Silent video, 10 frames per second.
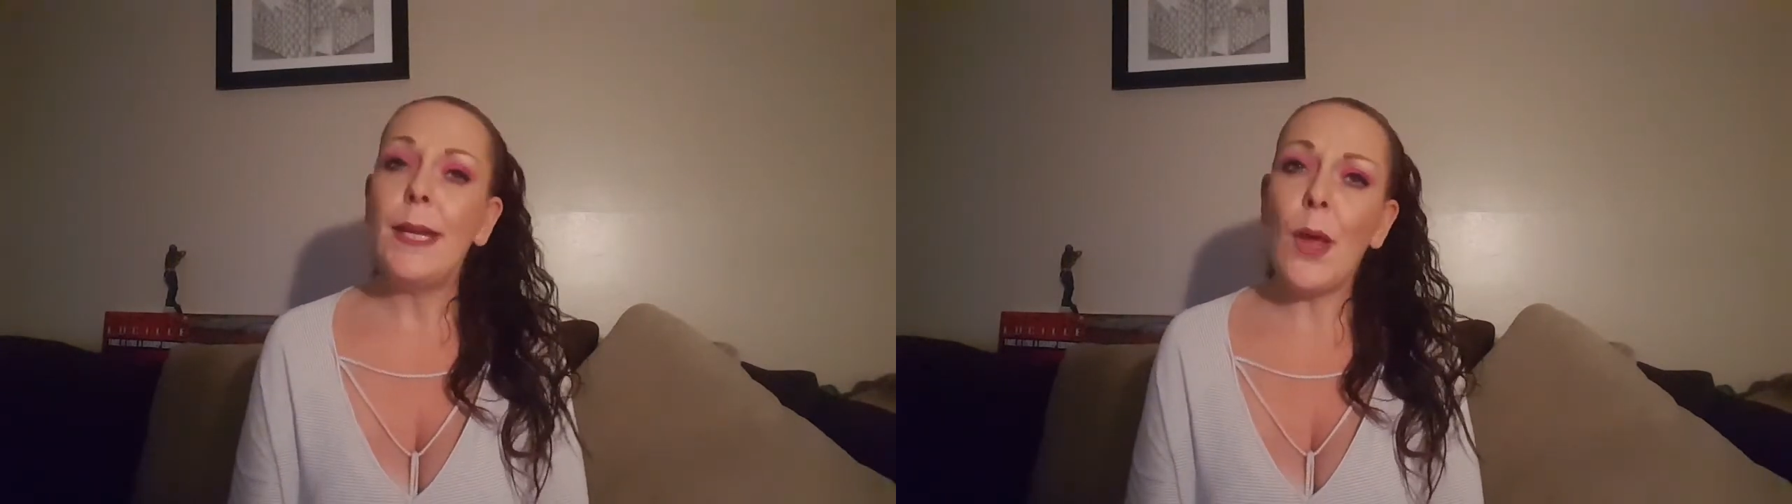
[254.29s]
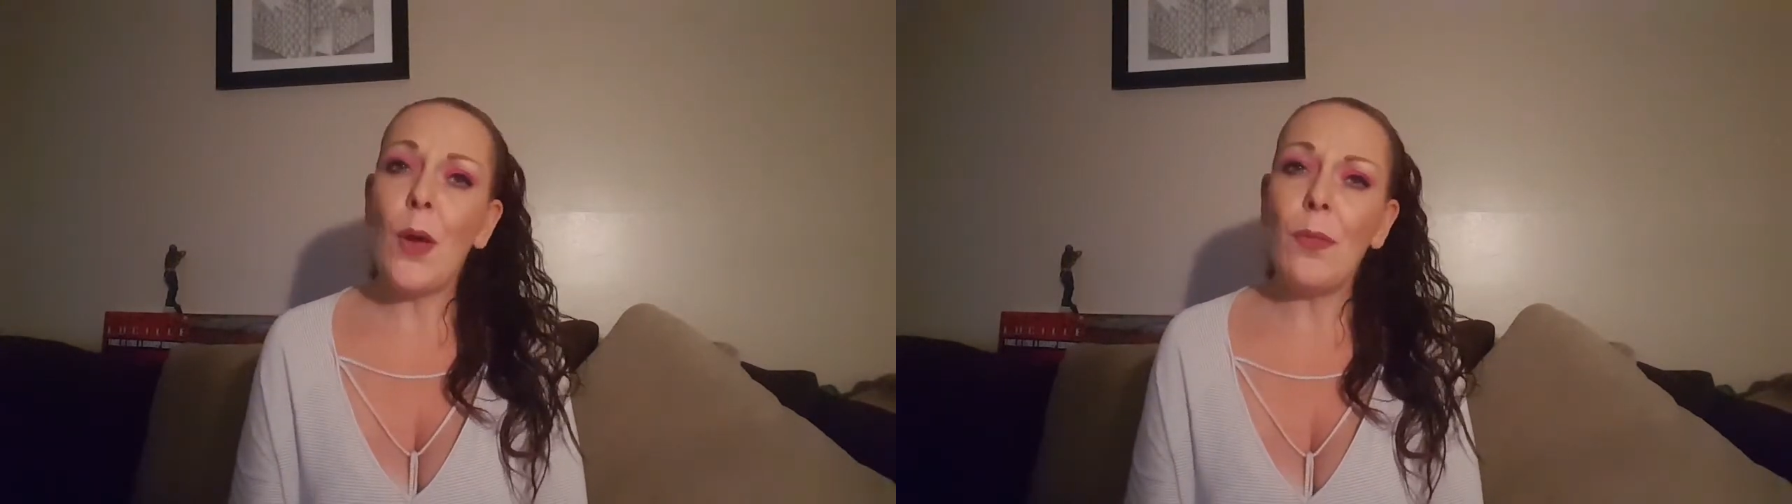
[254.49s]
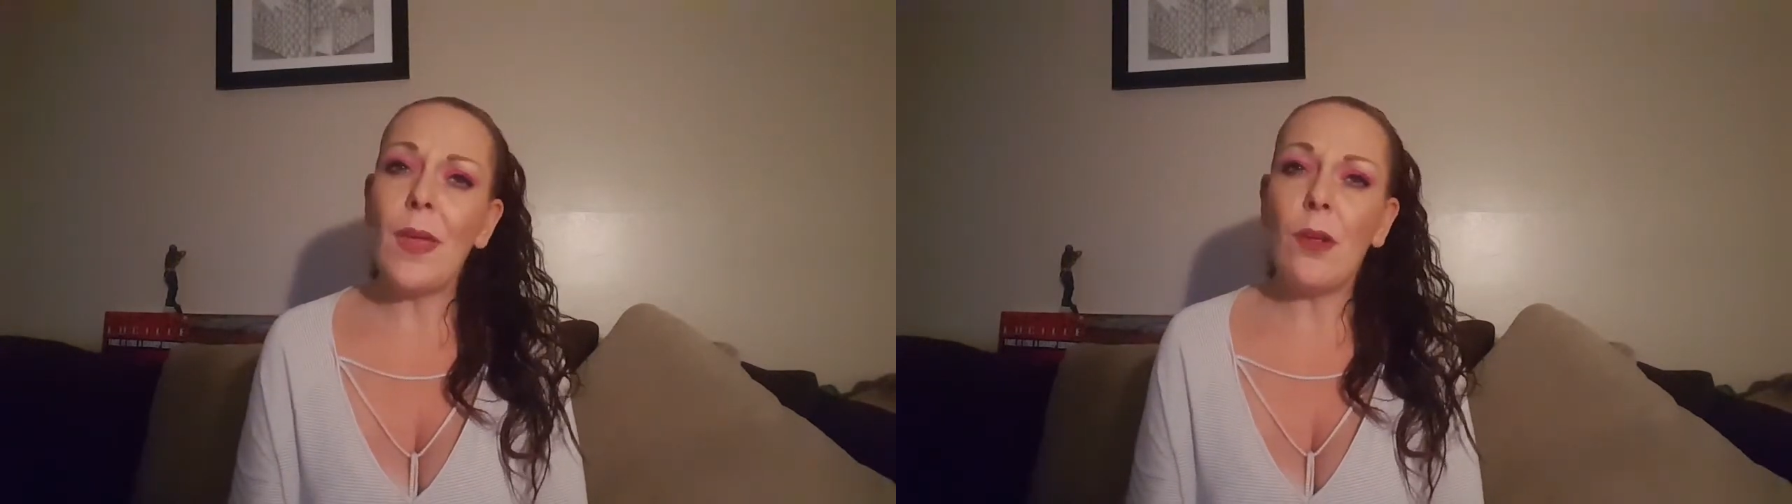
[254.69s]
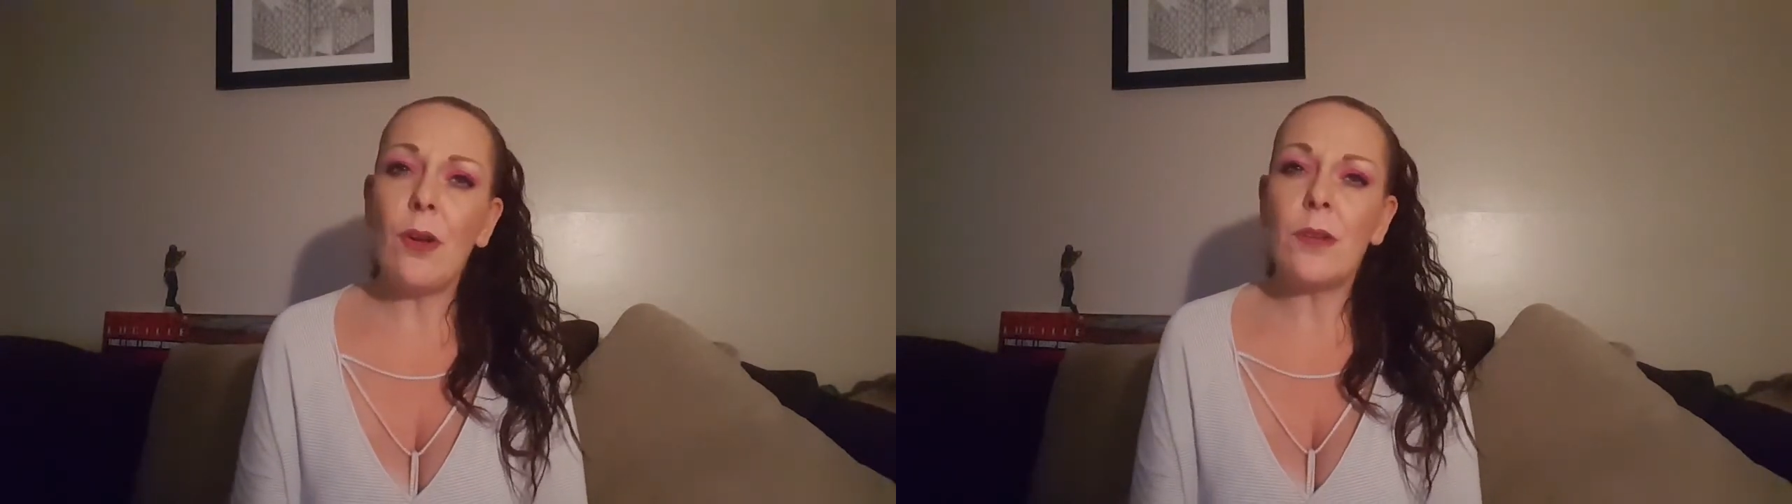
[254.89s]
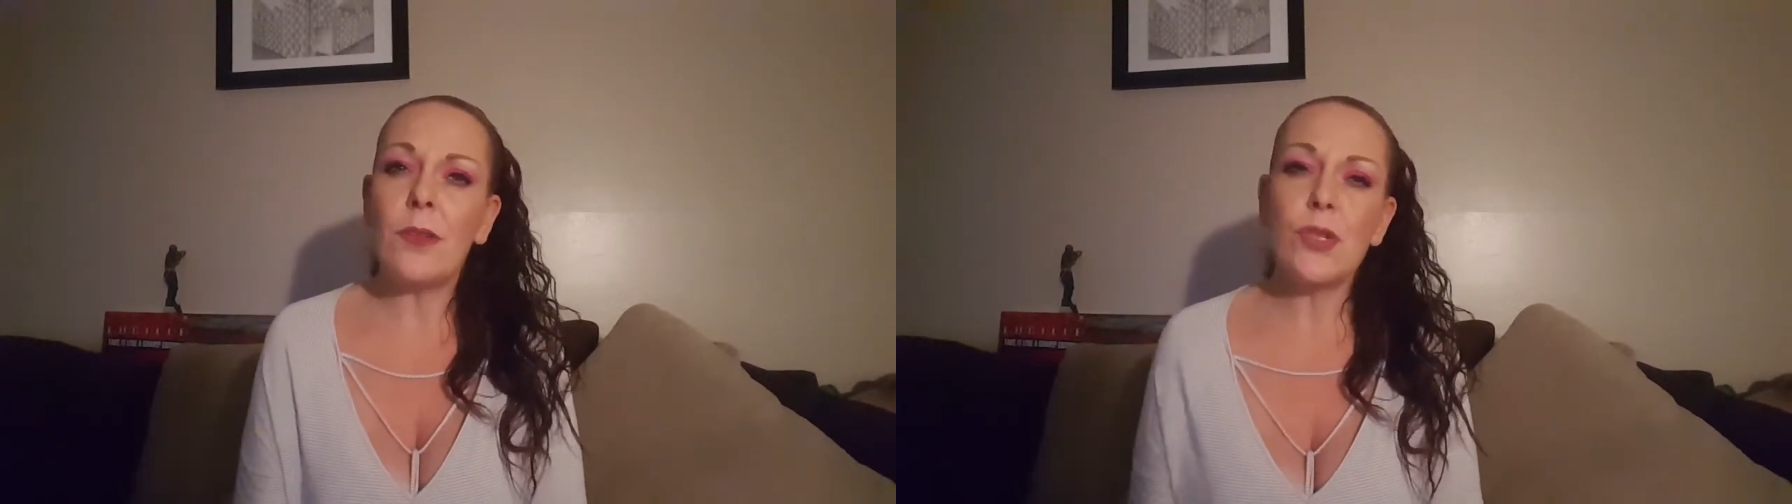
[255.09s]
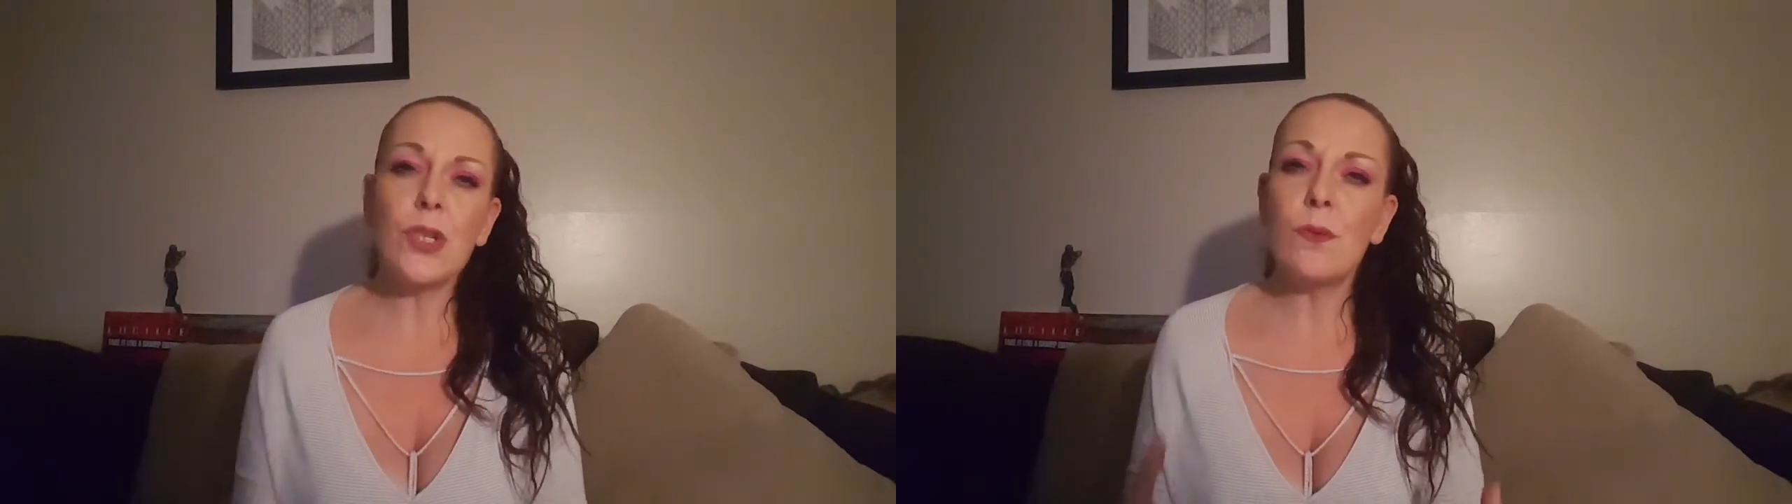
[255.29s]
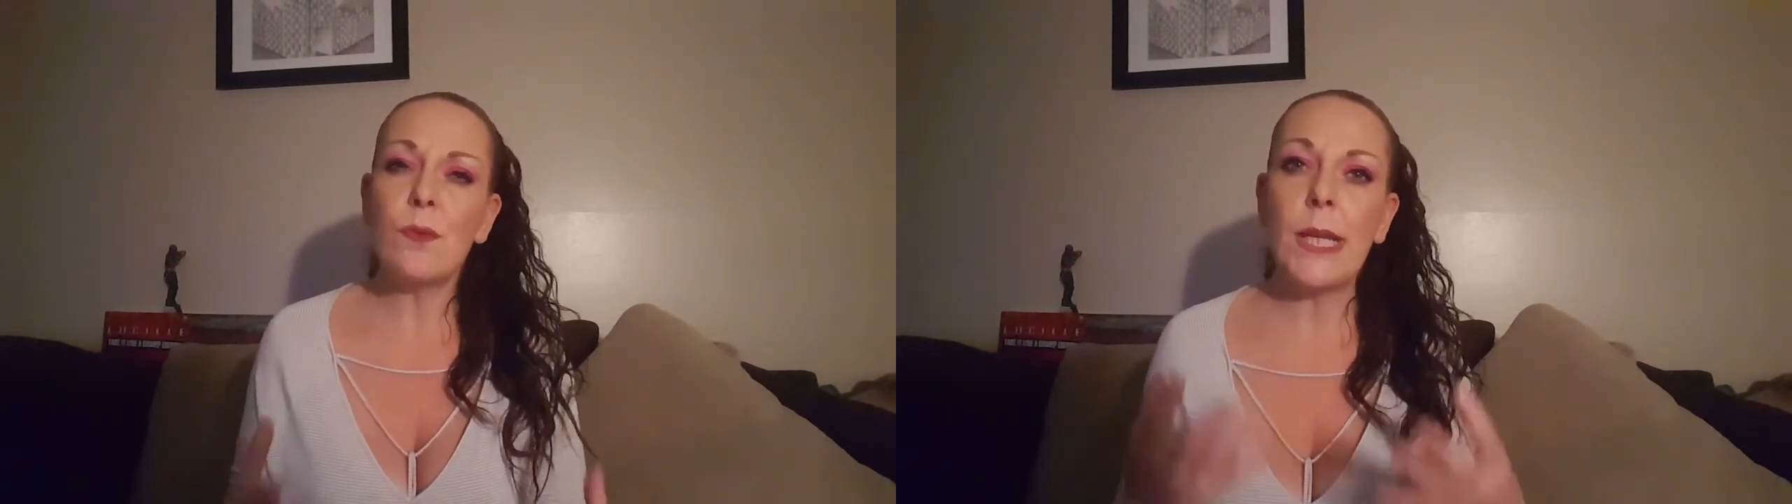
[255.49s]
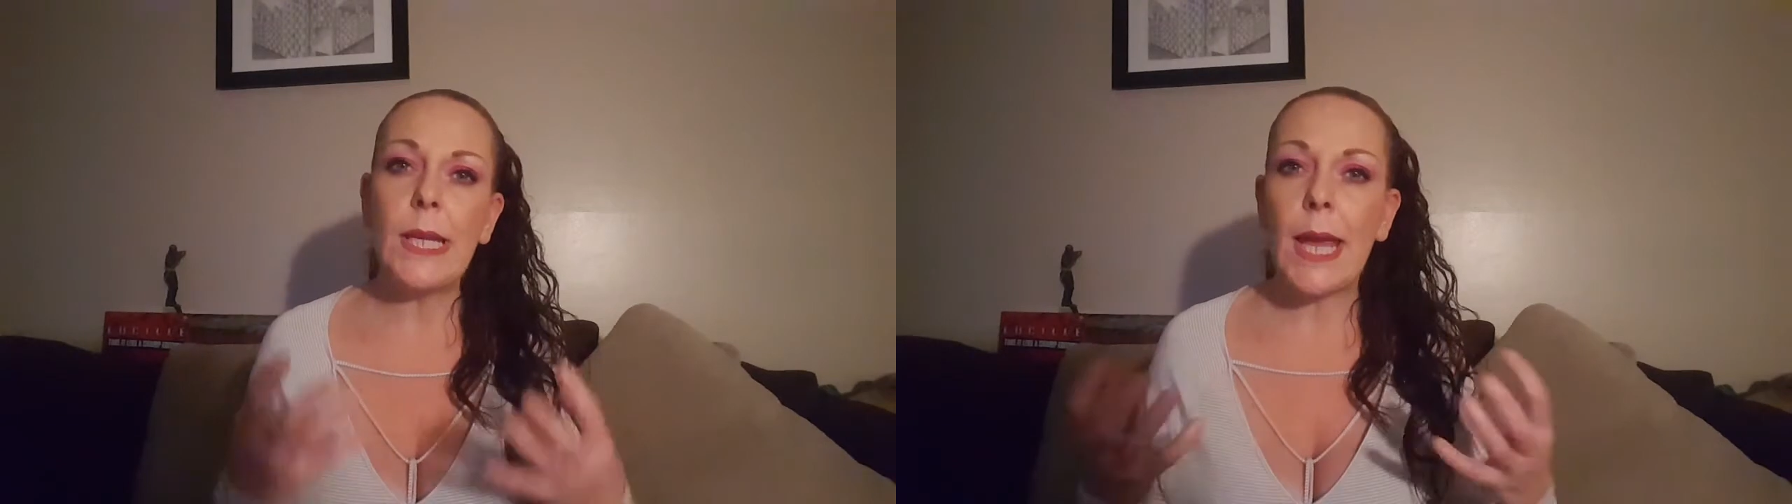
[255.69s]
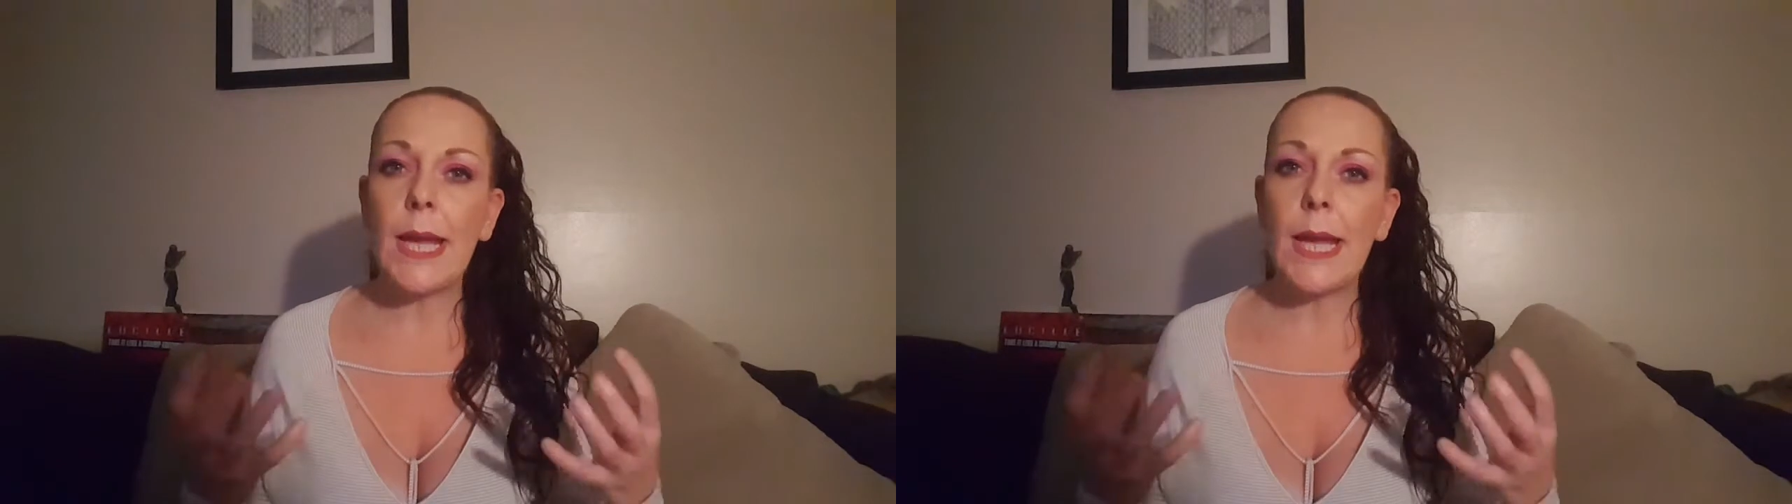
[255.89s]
They're just really